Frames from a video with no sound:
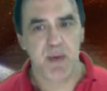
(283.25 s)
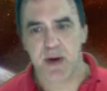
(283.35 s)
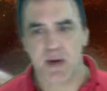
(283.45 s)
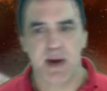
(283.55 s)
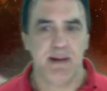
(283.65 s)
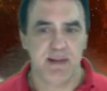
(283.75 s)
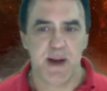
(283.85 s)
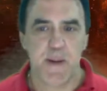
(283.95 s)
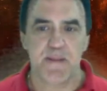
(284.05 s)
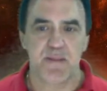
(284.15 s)
that are
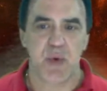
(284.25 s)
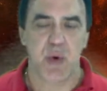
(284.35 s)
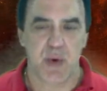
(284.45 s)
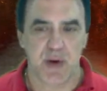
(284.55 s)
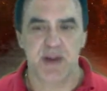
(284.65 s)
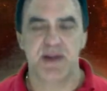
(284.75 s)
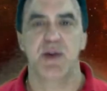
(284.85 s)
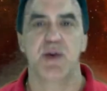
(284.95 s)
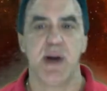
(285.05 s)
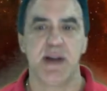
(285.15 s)
crazy or
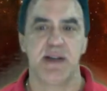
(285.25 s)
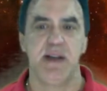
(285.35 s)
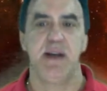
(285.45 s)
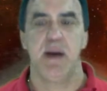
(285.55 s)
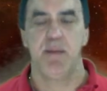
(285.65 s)
considered crazy,